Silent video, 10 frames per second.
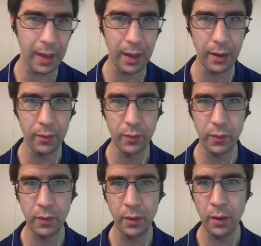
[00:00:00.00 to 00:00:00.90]

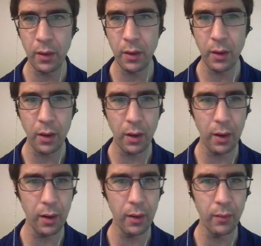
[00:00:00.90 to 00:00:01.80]
and
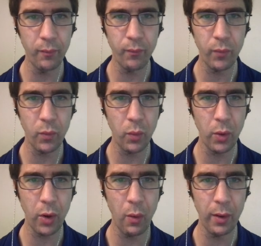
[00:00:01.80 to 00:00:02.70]
uh,
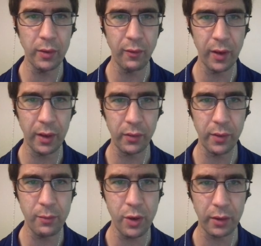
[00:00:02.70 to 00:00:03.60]
we'll go on to the next
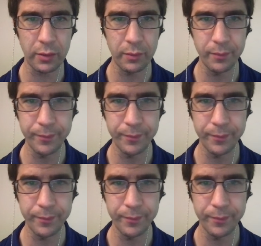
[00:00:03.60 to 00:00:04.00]
subject.